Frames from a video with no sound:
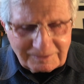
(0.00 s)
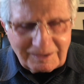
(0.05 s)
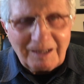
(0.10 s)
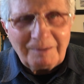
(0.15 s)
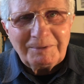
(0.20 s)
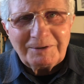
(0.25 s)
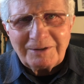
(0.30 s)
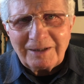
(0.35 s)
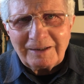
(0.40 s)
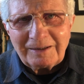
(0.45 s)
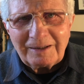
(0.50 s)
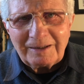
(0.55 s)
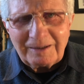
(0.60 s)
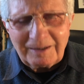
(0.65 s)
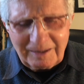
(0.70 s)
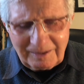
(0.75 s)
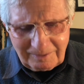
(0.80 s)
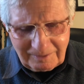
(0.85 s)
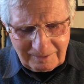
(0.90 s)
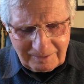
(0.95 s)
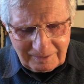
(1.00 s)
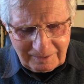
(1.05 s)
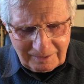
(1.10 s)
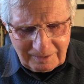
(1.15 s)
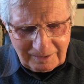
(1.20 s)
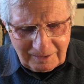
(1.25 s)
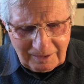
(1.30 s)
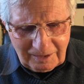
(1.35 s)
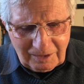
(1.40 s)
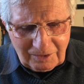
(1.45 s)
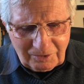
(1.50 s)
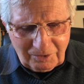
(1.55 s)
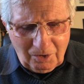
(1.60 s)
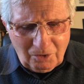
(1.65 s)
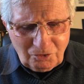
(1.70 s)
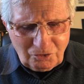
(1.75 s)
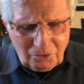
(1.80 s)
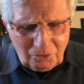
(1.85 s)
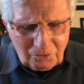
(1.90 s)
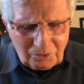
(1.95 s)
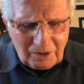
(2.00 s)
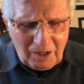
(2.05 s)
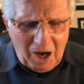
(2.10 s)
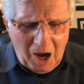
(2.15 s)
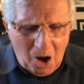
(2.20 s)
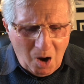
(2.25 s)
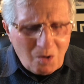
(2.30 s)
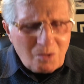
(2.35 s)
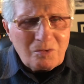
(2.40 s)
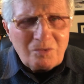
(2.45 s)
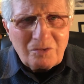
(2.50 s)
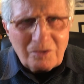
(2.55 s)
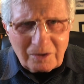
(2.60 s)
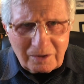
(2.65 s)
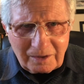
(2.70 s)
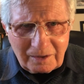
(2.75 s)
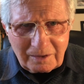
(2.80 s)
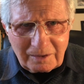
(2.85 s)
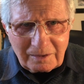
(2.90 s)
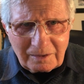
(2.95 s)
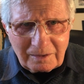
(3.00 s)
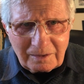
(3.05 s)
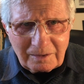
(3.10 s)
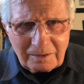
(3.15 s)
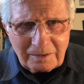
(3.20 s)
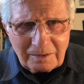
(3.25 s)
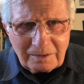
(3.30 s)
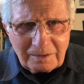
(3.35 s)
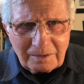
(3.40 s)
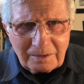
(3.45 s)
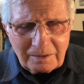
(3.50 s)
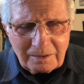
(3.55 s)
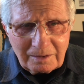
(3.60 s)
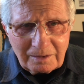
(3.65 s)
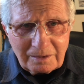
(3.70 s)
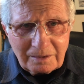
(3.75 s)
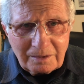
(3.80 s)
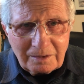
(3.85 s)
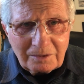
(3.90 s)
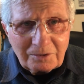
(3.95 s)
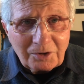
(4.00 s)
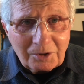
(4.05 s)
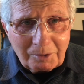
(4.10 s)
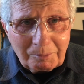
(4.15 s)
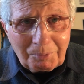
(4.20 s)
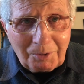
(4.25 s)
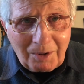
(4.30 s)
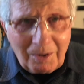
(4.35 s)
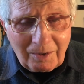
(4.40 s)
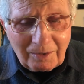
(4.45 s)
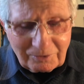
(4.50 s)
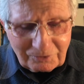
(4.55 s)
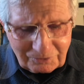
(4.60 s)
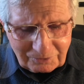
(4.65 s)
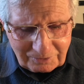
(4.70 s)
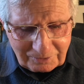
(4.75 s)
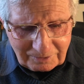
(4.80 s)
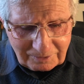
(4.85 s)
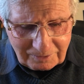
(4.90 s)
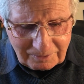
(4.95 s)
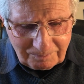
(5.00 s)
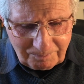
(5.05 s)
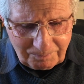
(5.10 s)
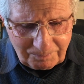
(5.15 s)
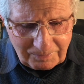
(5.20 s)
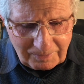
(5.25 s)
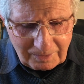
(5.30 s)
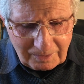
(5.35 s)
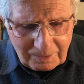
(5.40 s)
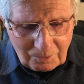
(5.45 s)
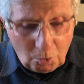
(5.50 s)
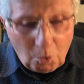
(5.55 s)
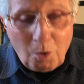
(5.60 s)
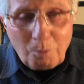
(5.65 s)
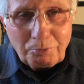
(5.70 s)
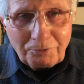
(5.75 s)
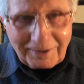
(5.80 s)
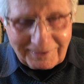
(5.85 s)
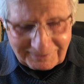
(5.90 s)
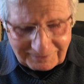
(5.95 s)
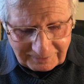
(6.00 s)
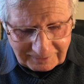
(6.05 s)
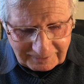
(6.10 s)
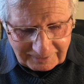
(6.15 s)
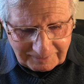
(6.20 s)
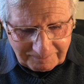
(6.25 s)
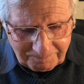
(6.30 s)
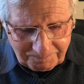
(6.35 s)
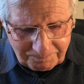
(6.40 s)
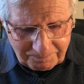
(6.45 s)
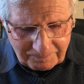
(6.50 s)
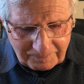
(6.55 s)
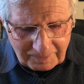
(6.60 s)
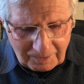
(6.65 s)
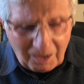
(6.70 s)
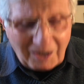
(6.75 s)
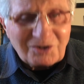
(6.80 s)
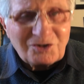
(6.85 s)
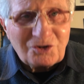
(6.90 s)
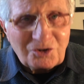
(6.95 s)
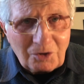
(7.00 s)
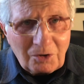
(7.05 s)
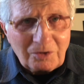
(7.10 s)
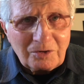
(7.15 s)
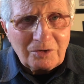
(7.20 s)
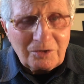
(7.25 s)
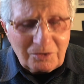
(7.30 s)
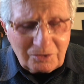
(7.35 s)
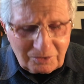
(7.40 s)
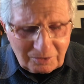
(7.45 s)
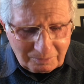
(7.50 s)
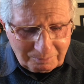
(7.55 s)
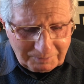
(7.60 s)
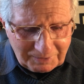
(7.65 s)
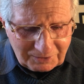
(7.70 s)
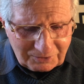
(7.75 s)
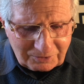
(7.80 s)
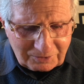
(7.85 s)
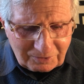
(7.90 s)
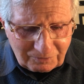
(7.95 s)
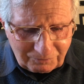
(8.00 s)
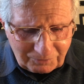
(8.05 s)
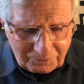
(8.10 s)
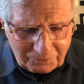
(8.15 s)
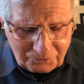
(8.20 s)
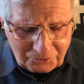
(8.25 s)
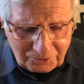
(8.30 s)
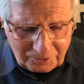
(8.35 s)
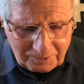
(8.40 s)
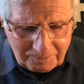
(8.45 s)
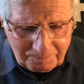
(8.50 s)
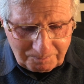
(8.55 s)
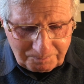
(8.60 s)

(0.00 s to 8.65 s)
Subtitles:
Let me say that again. Those who look only to the past or present are certain to miss the future.